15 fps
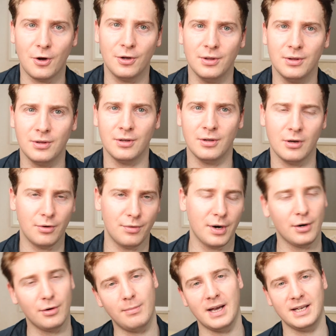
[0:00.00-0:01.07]
on a
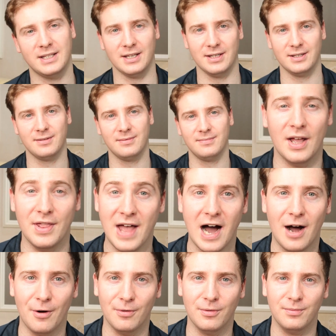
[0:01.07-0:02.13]
regular basis.
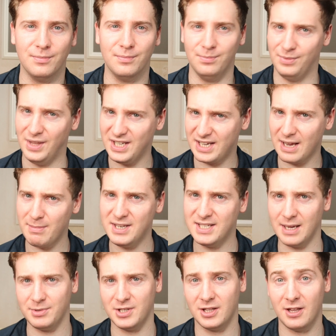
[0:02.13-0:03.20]
Now, this can be
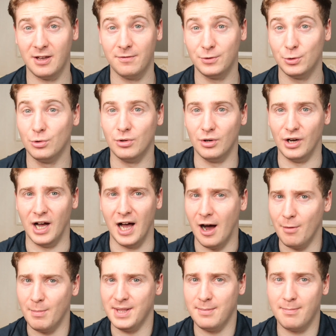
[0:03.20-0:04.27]
subjective to
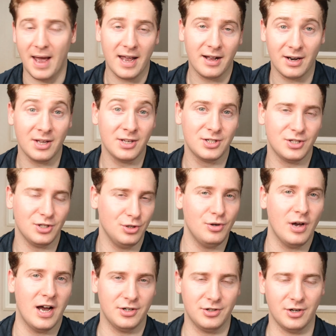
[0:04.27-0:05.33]
how many backlinks you are